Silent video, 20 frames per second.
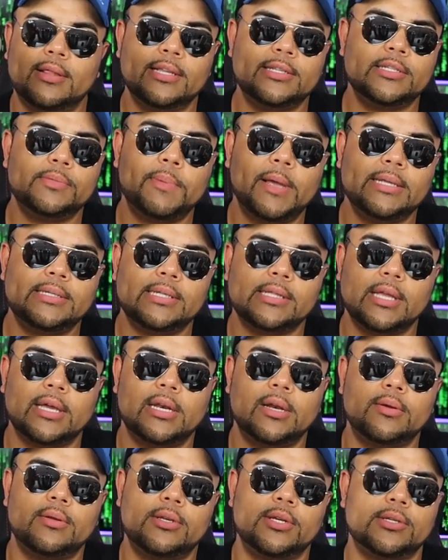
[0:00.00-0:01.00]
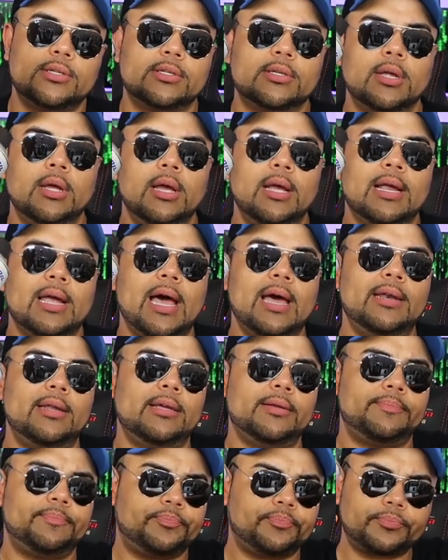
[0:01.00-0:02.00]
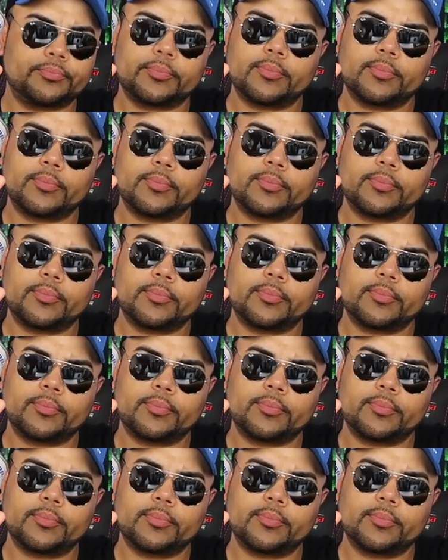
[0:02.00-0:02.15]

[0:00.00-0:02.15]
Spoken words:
This is basically gonna just kind of